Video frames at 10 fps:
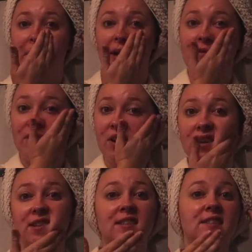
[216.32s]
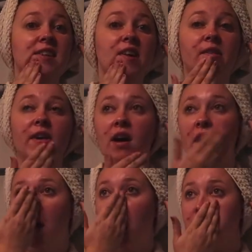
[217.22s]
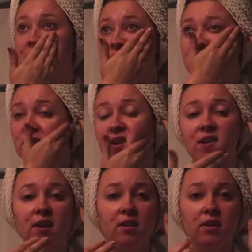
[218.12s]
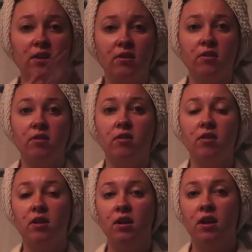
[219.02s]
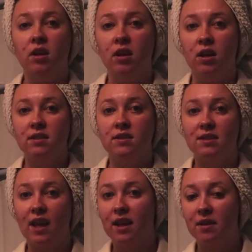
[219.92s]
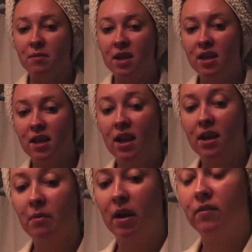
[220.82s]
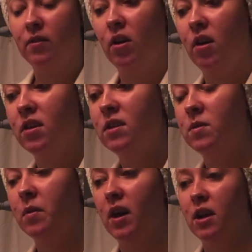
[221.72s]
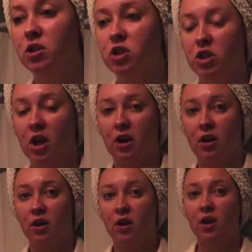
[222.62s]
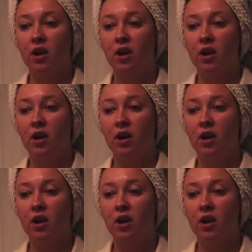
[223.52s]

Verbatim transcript: my vlogs. So I'm going to start a little segment in my vlogs where I share